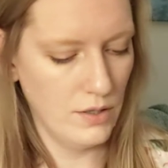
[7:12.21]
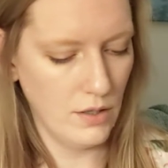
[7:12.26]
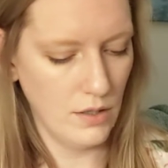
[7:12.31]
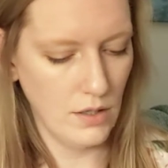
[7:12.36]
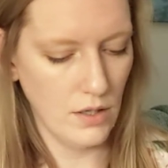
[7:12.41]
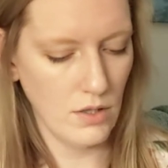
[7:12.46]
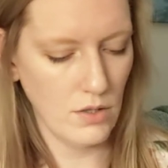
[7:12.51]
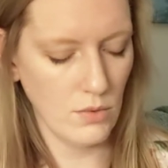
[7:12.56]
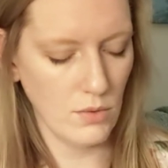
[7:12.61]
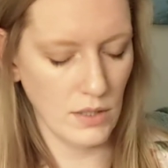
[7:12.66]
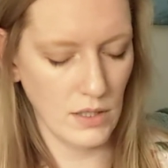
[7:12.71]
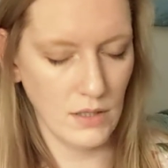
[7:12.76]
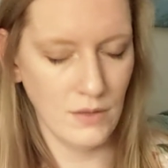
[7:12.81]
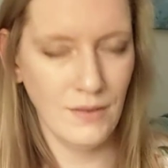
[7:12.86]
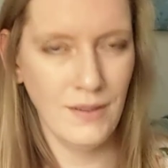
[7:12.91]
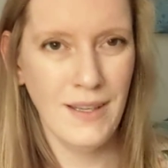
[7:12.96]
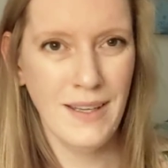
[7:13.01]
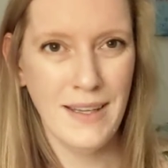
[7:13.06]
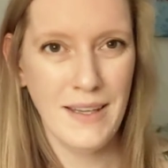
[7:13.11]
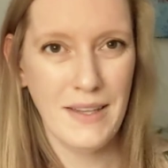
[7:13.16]
another
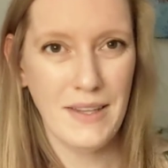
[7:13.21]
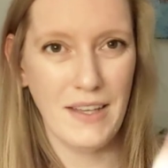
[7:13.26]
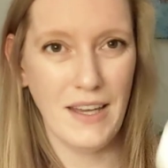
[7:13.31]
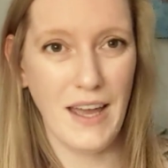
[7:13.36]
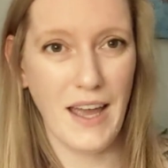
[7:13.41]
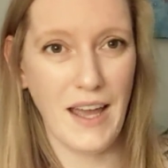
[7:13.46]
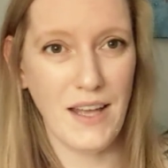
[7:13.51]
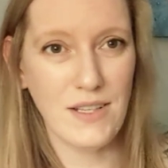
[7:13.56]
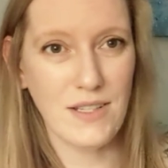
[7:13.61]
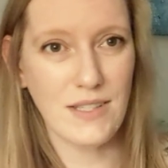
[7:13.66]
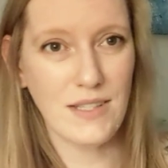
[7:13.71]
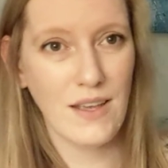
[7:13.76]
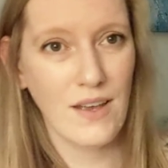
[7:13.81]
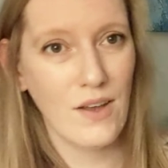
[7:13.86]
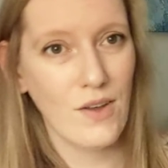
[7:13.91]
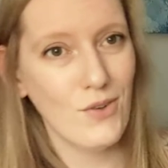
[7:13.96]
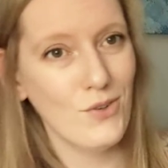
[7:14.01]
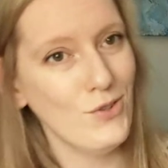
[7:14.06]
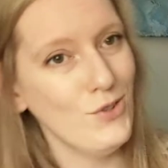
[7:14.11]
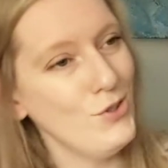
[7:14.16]
one that has
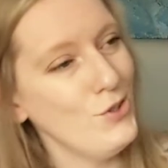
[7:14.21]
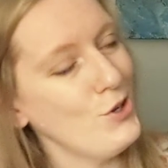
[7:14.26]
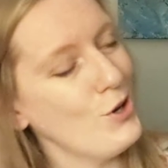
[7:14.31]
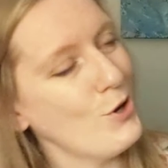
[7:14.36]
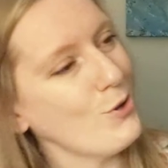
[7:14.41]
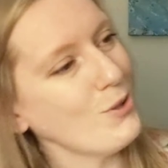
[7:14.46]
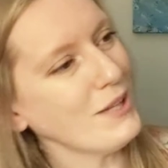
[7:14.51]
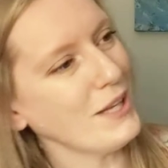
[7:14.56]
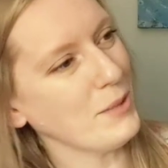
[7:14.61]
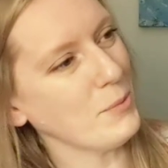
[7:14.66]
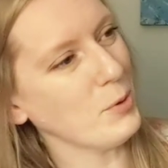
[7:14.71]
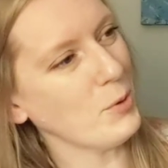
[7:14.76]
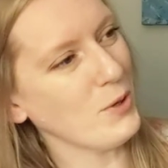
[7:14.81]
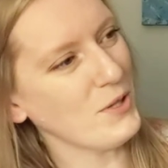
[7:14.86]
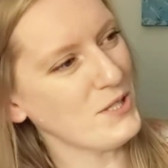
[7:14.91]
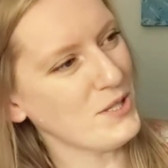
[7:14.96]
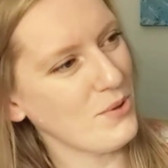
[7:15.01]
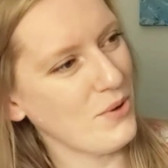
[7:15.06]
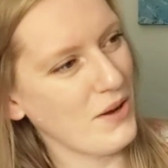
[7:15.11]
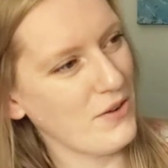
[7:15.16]
no label
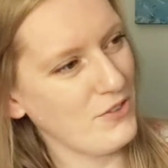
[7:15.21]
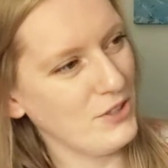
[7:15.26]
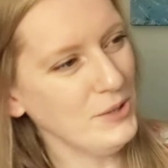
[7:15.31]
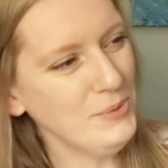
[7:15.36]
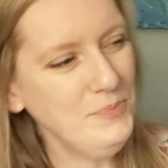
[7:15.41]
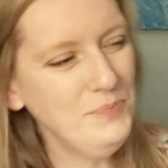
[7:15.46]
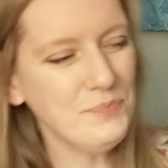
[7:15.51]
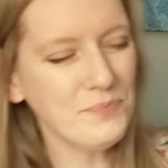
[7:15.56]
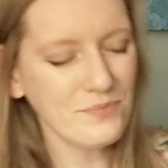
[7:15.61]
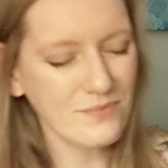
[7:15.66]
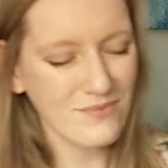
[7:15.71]
whatsoever,